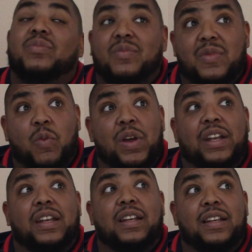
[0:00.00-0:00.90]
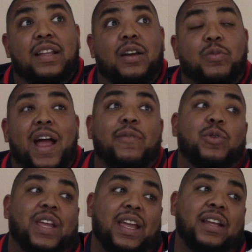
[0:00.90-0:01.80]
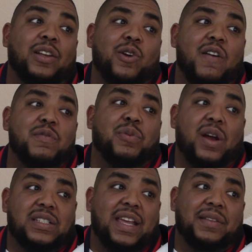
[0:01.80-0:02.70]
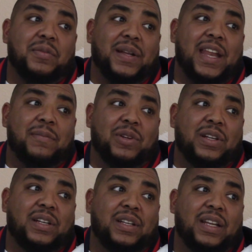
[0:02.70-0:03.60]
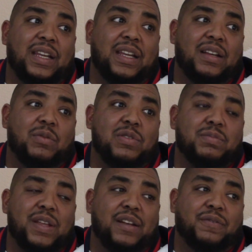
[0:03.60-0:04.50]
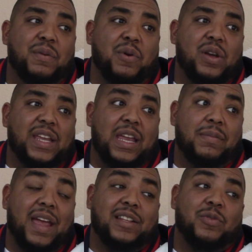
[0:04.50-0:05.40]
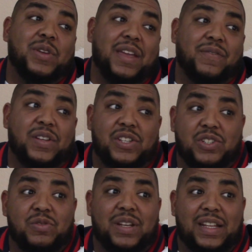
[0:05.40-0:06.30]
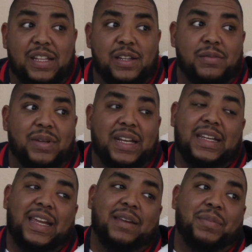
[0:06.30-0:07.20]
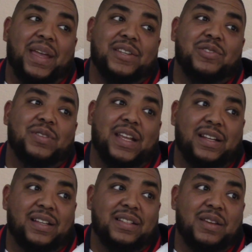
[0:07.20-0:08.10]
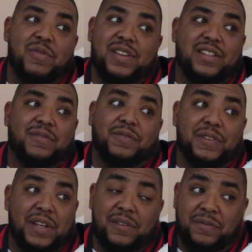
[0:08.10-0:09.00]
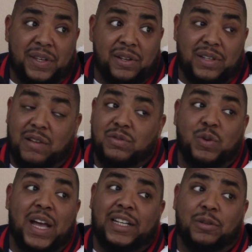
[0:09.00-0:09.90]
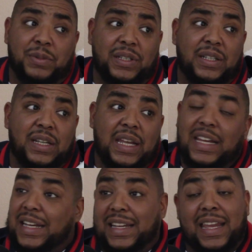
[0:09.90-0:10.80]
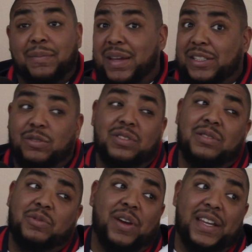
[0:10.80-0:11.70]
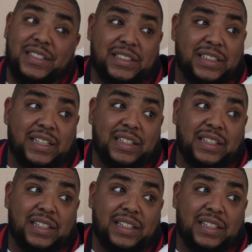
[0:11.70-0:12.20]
When the rival gang, the Carver Parks, came through my neighborhood and we was playing a football game after we had finished shooting at them and they came back shooting at us and we was in the field that was wide open and they came back shooting some crazy shit